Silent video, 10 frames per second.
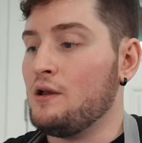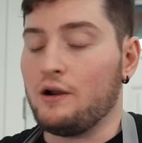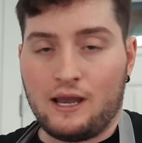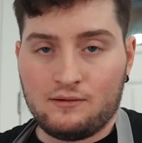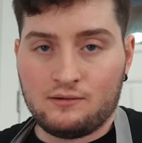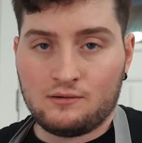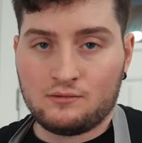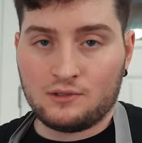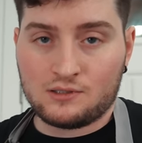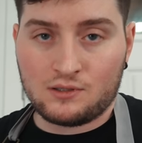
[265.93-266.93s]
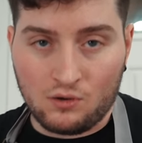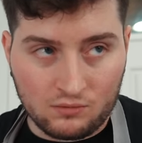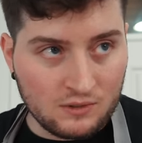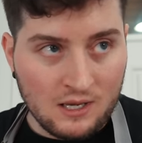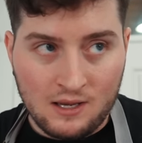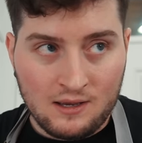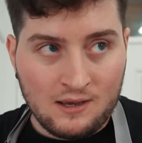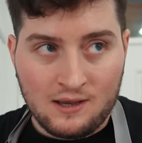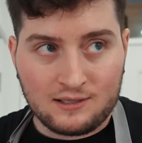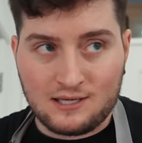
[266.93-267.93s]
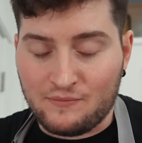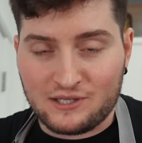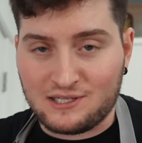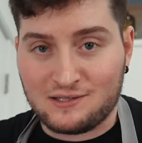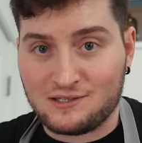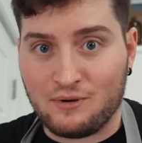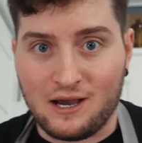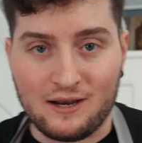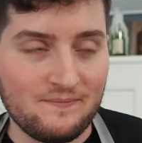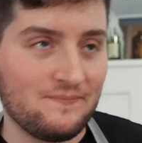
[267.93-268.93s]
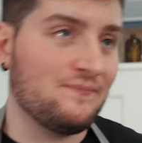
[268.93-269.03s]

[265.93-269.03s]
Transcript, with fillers: Okay, let's go attempt this Instant Pot.